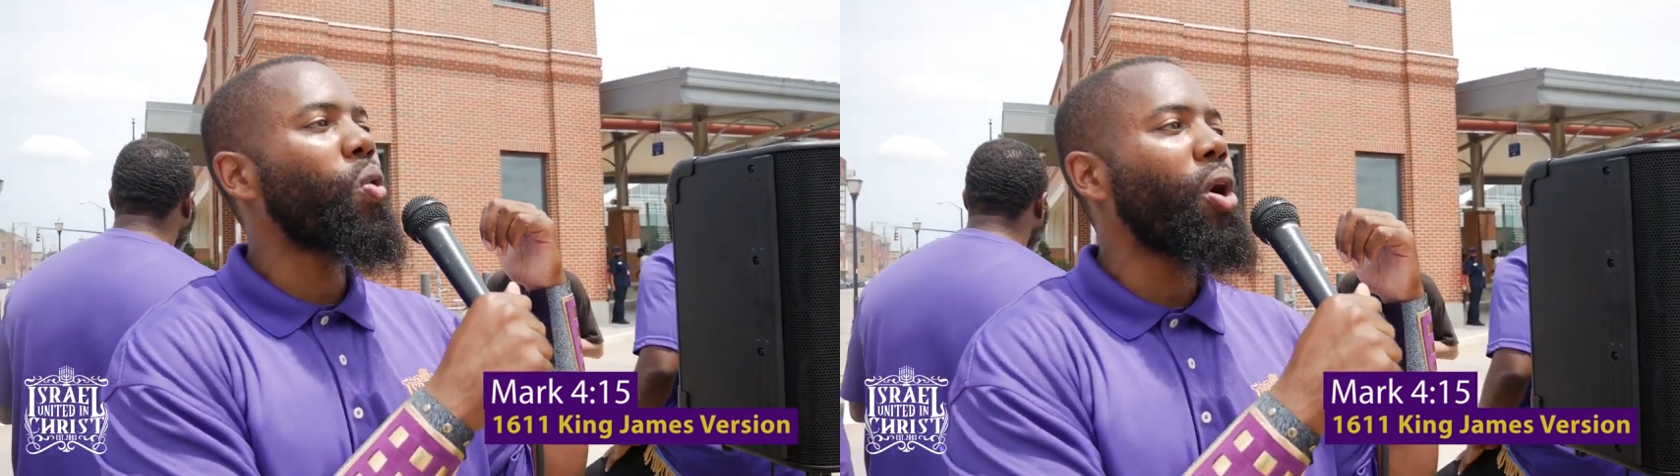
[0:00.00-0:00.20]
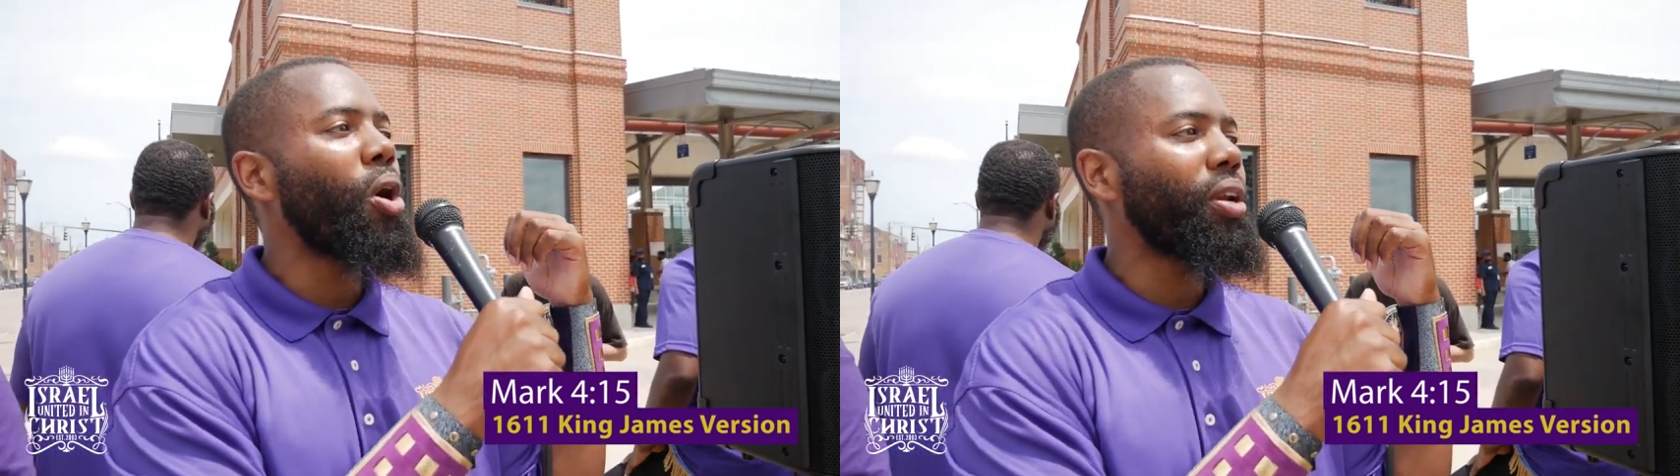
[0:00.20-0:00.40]

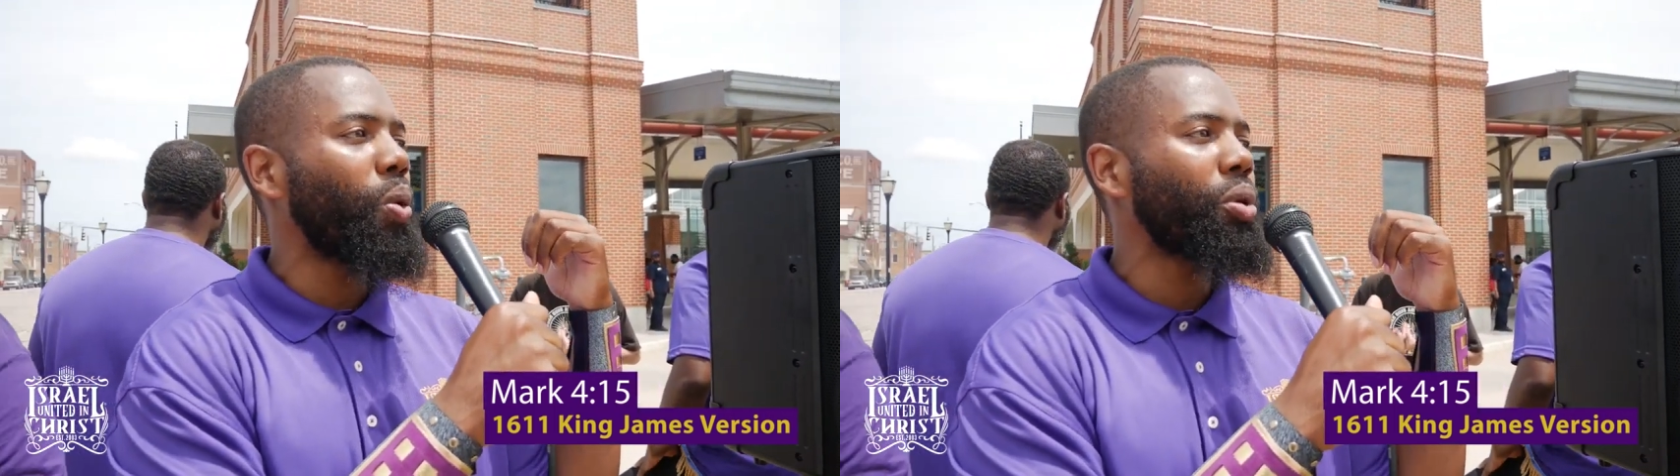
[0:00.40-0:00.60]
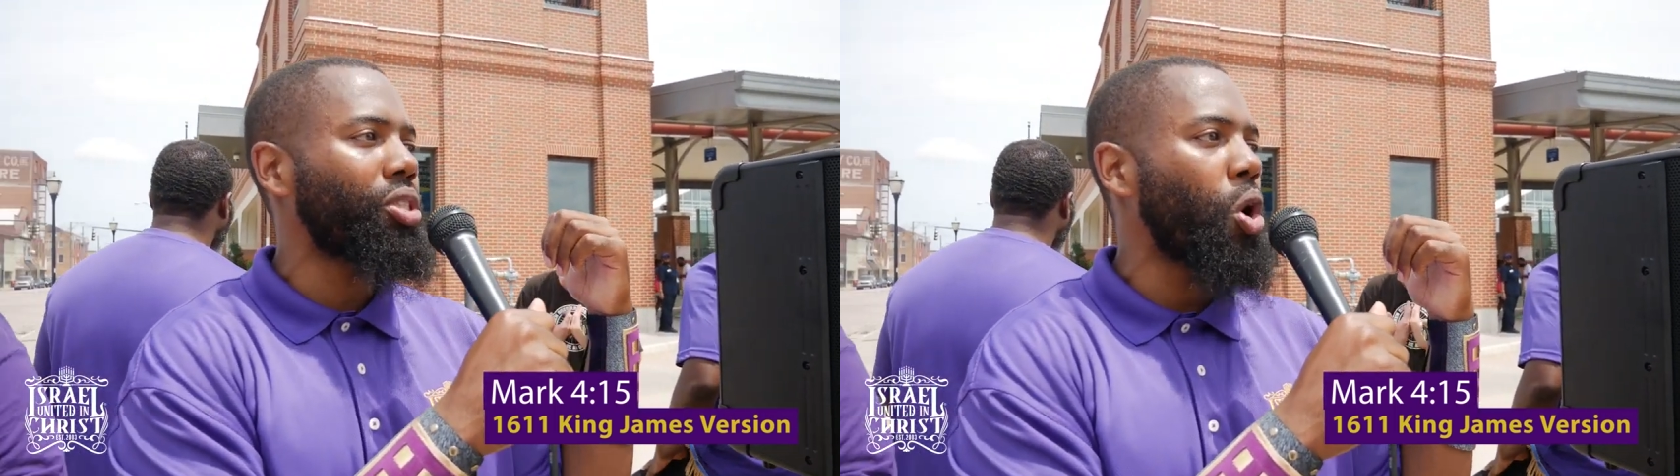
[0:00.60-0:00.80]
word that
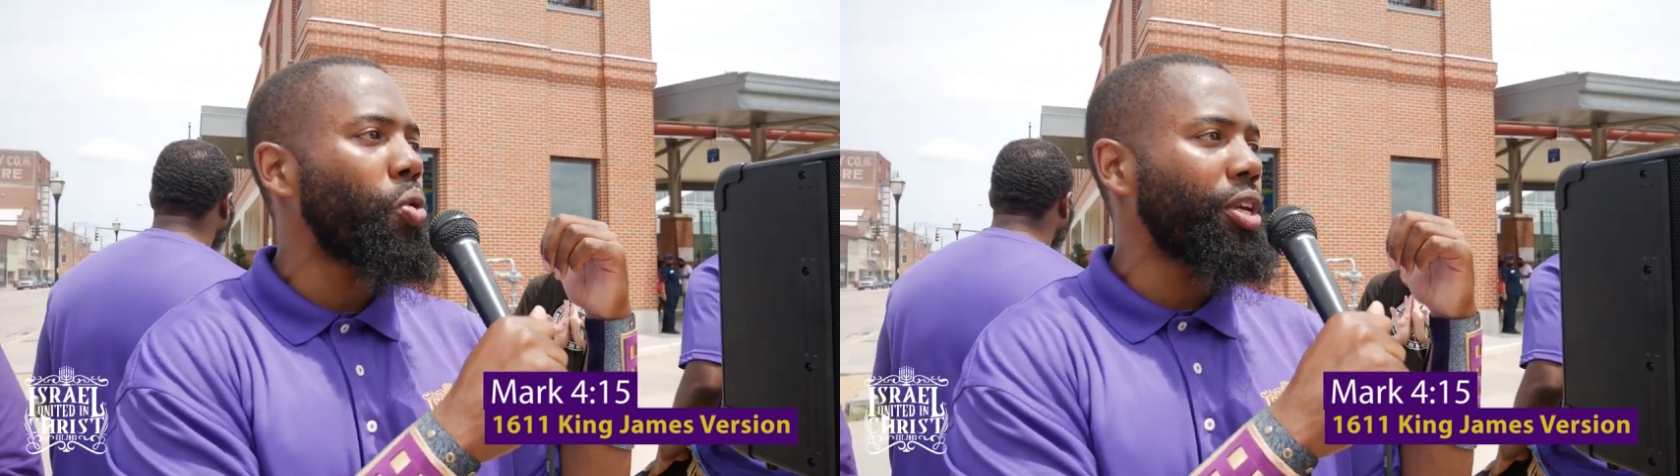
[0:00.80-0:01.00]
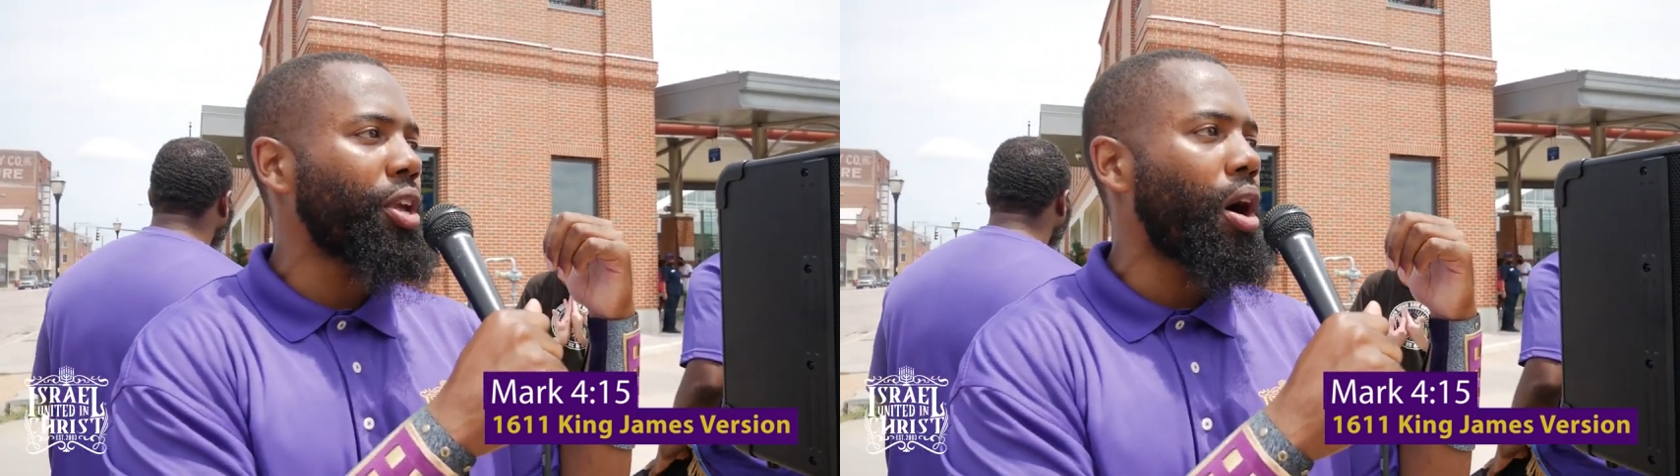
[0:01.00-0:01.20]
was
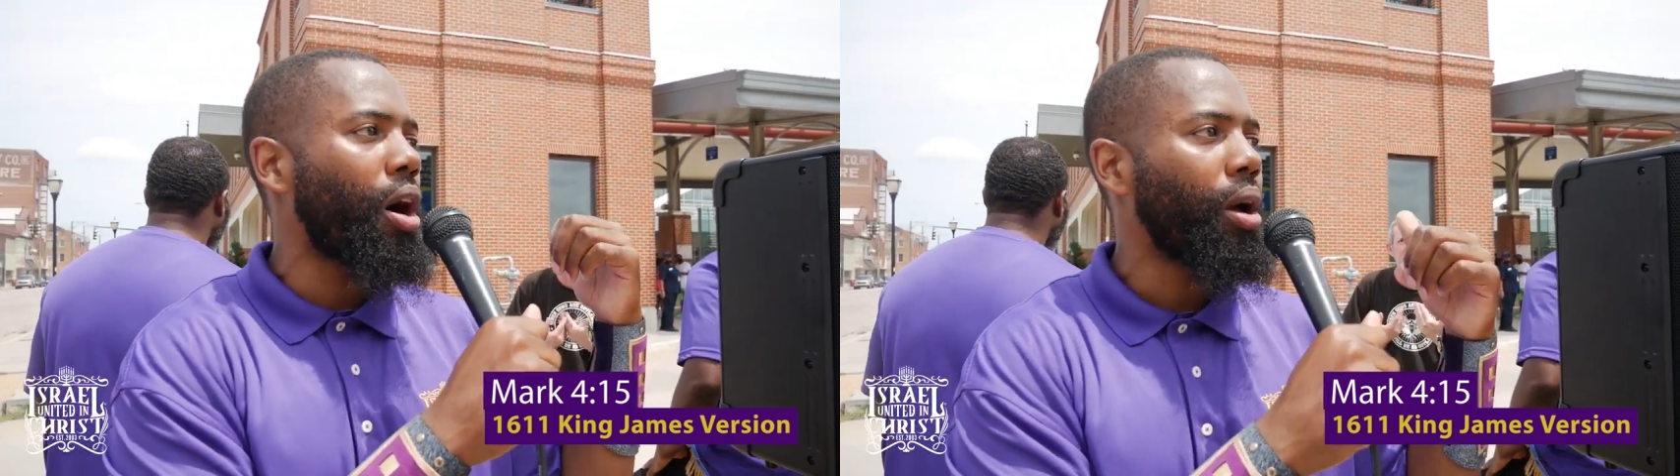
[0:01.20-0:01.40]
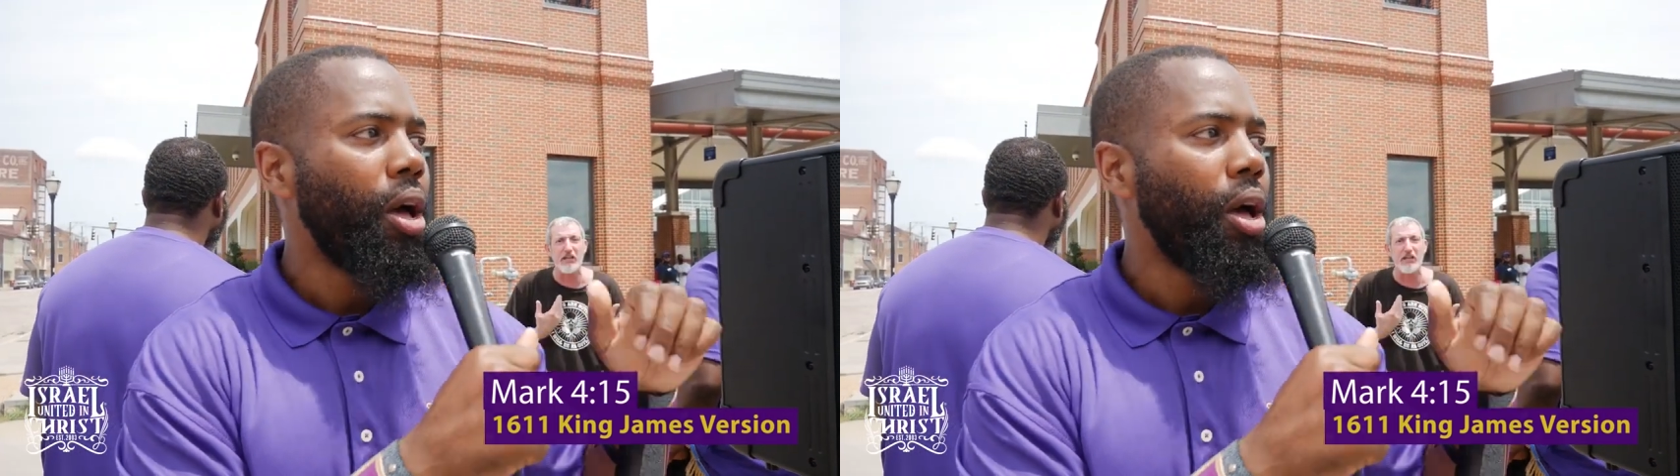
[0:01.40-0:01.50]
sown in your heart.